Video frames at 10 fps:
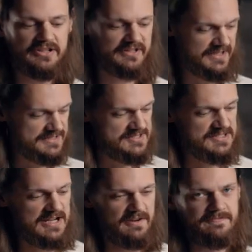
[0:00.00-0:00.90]
the good
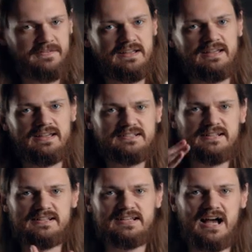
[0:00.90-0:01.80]
stuff is
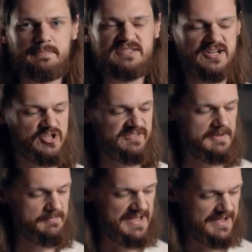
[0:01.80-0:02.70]
in the top section of
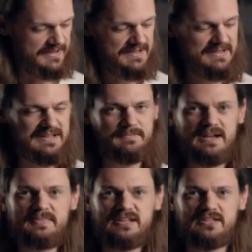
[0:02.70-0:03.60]
my bag. It
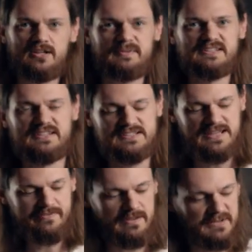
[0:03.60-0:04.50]
might be a little bit
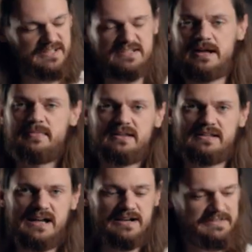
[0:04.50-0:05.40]
deceiving, but there's gonna be a
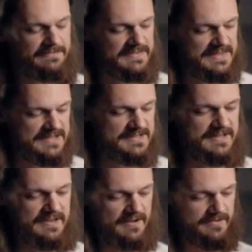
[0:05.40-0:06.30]
lot of different things
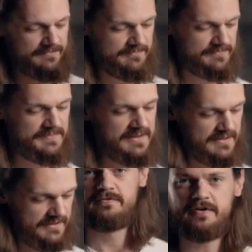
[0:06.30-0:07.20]
in here.
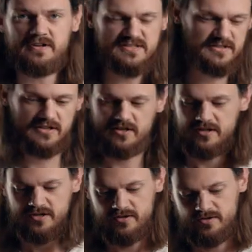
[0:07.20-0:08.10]
First,
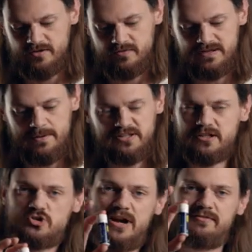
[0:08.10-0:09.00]
we got my
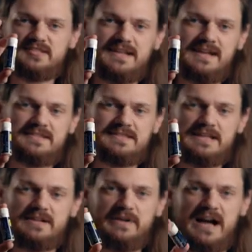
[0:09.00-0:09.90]
little travel size thing of